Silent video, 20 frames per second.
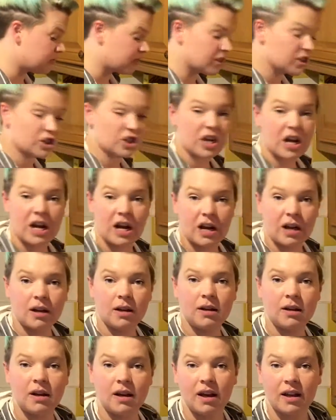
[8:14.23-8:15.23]
for a jar
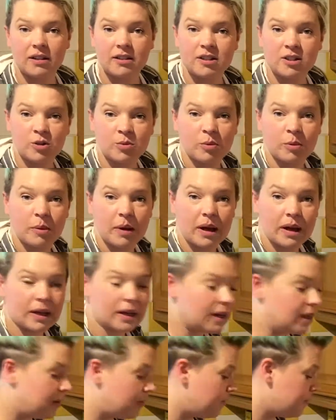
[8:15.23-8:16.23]
at the
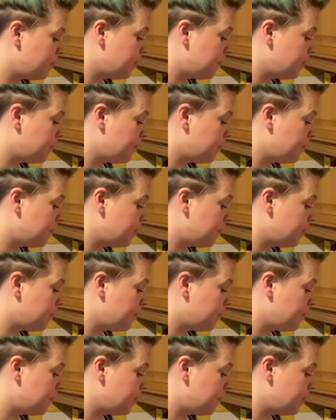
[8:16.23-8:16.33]
supermarket.